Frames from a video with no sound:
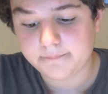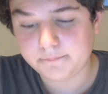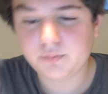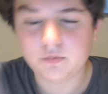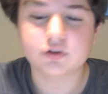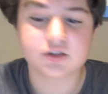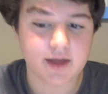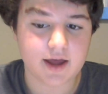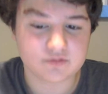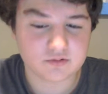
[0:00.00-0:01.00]
But most of the
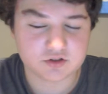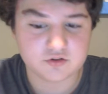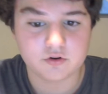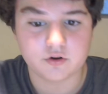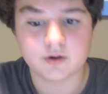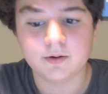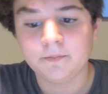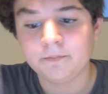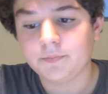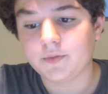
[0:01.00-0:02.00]
cast members do good.
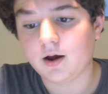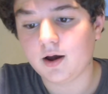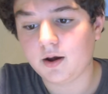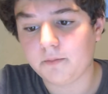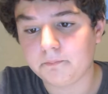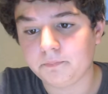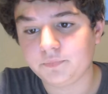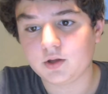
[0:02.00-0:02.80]
One